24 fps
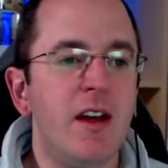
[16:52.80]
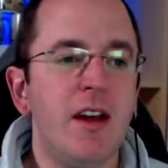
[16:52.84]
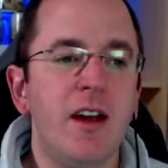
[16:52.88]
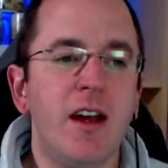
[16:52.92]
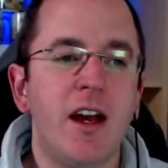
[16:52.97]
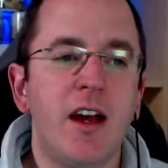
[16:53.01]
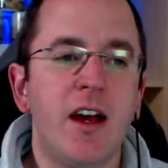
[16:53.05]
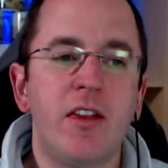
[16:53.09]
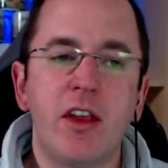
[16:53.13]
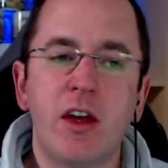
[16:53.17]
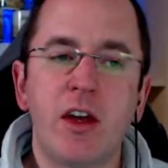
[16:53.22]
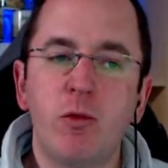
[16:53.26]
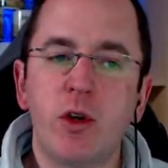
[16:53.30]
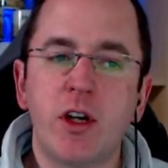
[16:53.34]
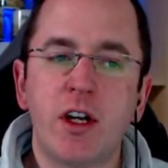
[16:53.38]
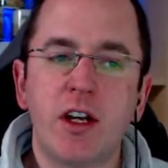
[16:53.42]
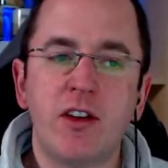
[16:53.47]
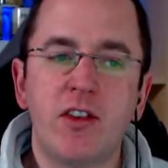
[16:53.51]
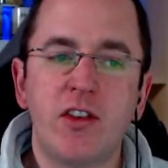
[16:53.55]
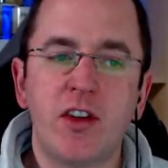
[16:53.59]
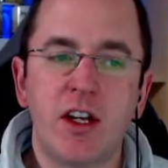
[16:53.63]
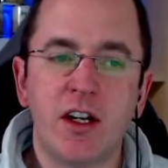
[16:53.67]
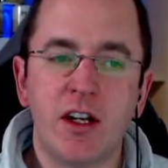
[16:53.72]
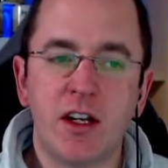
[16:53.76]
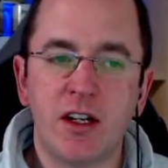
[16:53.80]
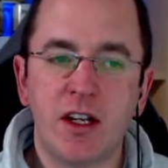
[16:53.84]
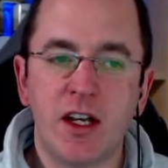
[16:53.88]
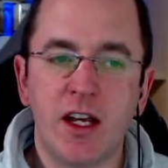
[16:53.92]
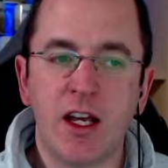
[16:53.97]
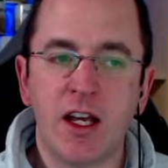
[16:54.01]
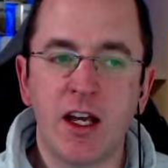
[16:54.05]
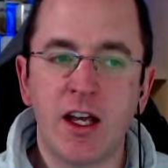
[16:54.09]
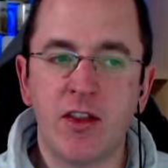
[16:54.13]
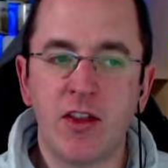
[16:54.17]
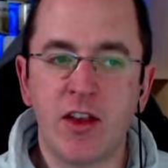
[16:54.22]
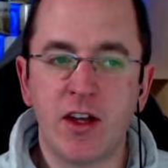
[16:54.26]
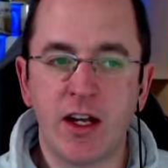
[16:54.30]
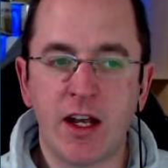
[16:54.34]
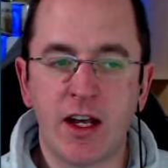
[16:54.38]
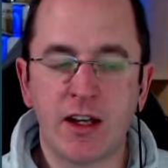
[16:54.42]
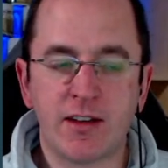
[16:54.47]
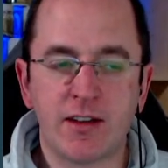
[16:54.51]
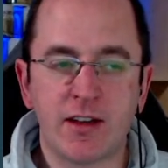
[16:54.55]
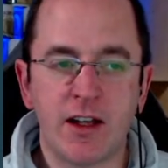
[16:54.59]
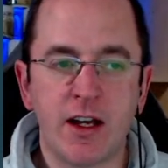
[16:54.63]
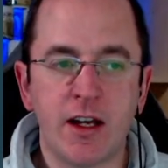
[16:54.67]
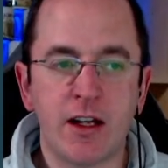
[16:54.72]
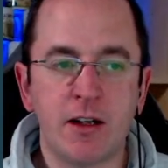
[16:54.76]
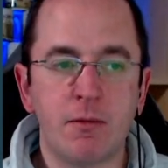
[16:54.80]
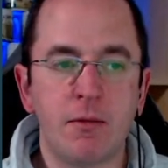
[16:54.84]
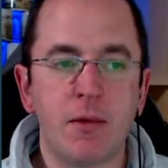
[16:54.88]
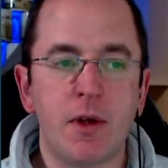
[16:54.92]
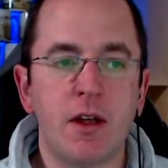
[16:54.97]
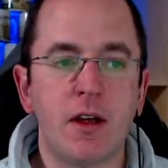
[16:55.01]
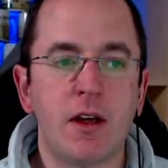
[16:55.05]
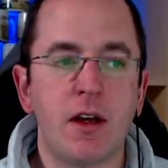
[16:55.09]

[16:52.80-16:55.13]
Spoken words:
And then we can set it in the next line,